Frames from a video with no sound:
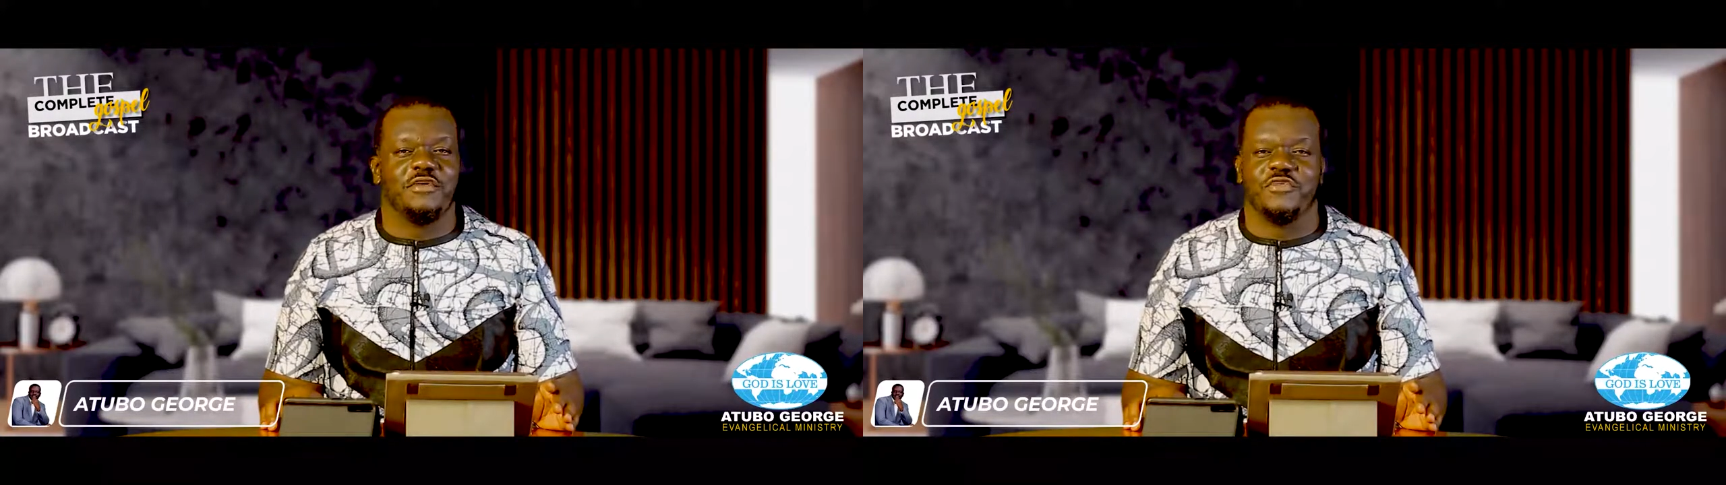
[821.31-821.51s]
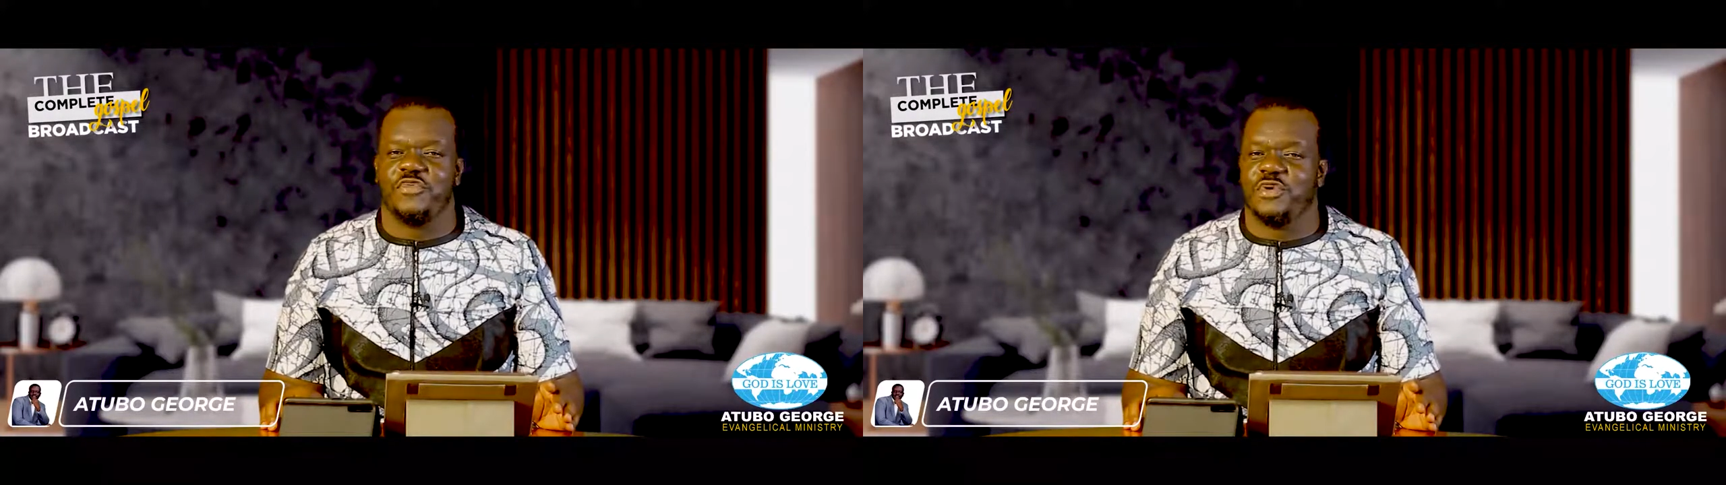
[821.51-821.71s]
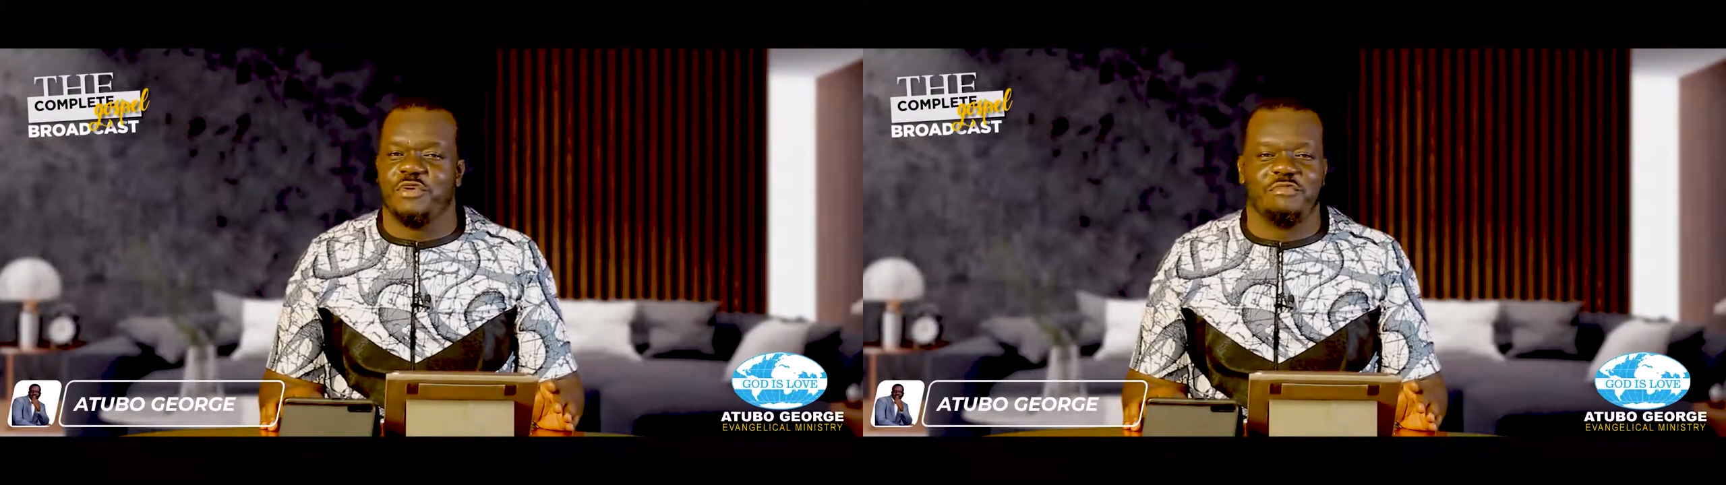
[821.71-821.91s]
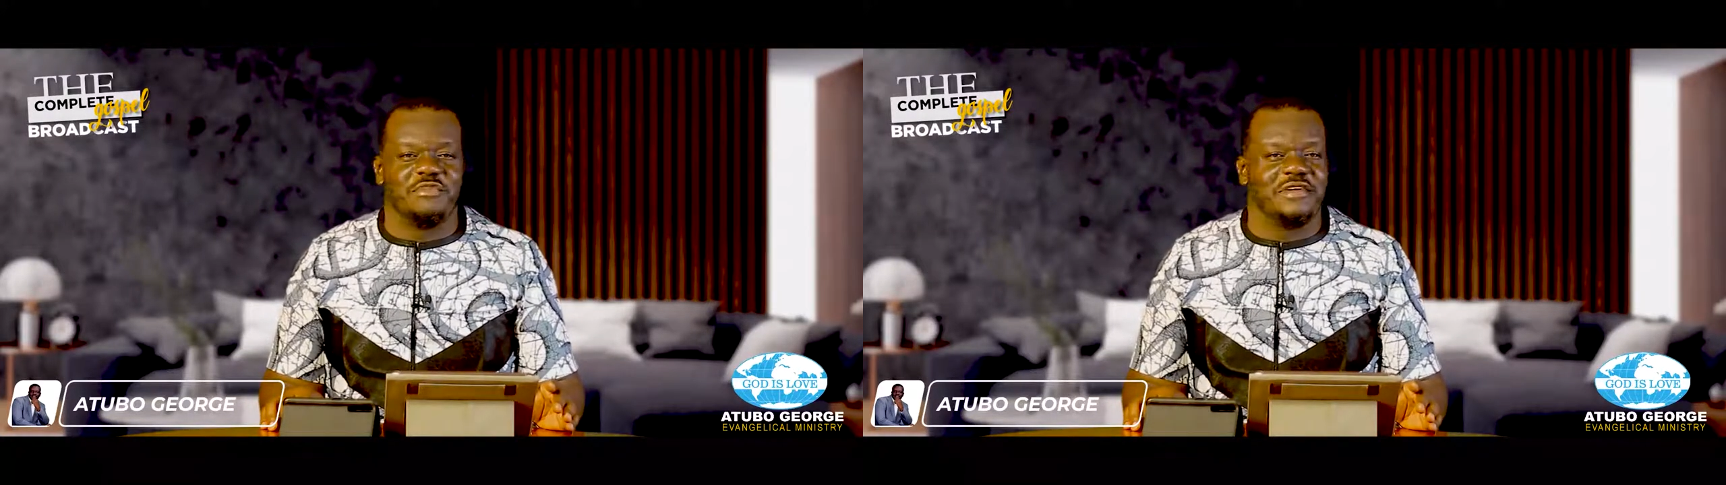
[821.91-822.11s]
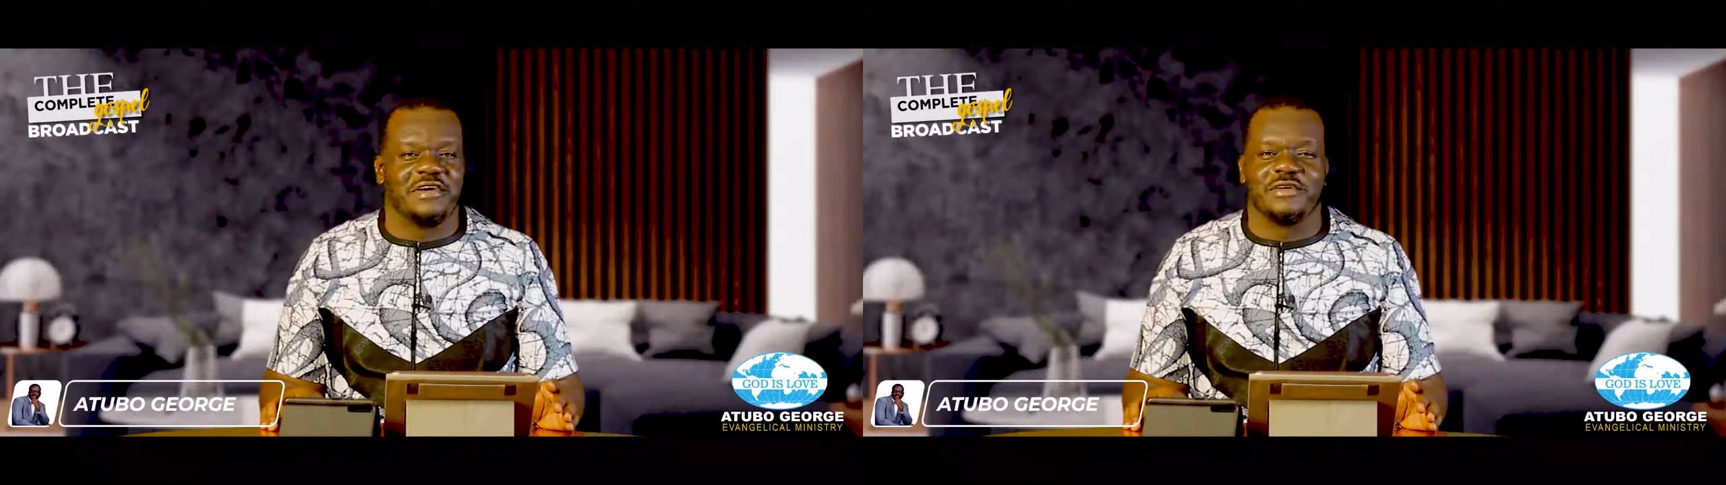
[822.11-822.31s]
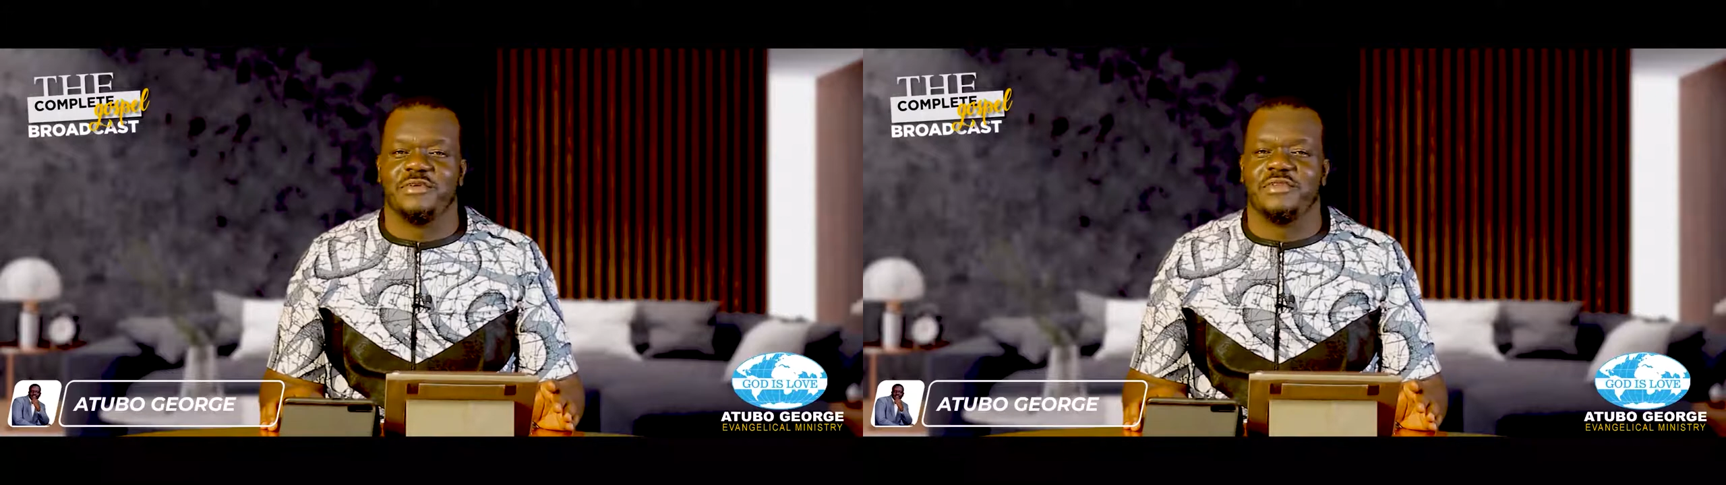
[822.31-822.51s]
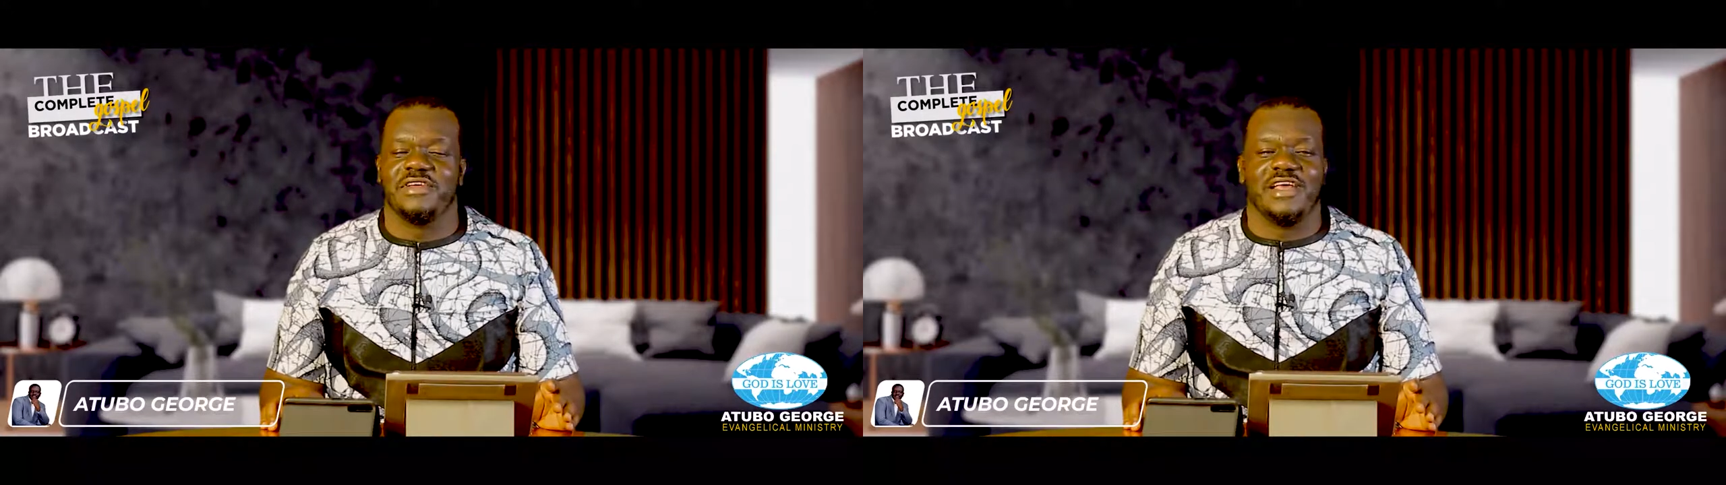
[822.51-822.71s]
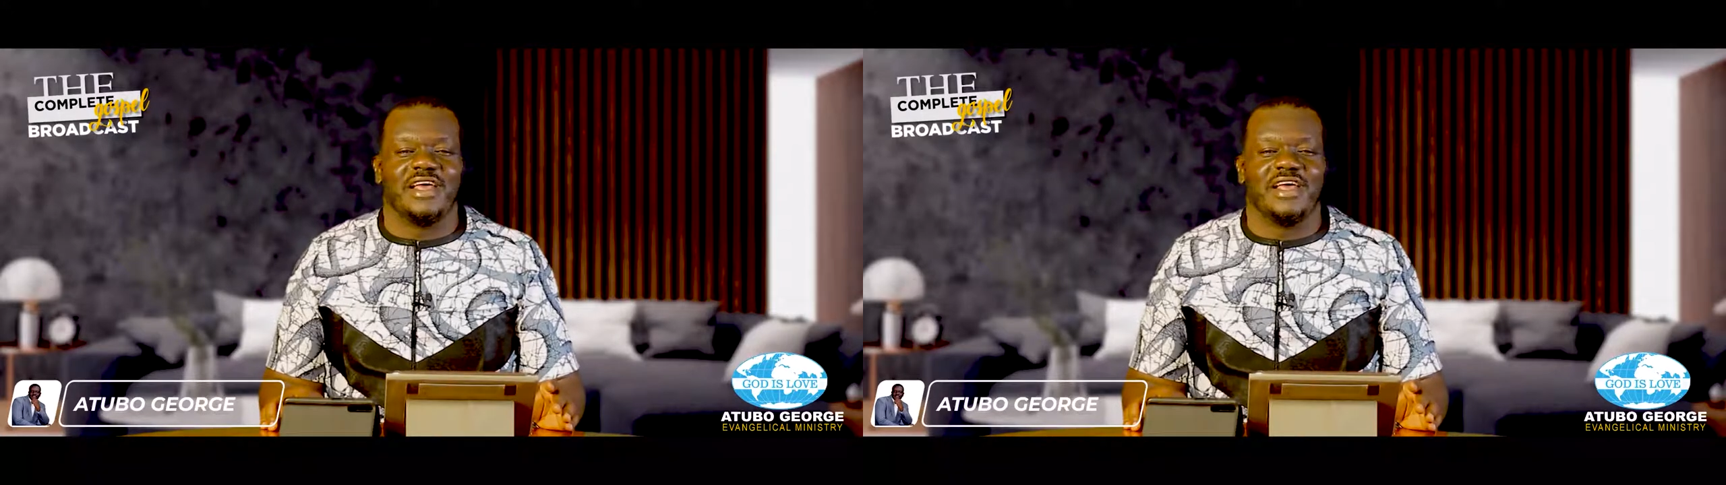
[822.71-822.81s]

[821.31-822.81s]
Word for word: for a miracle.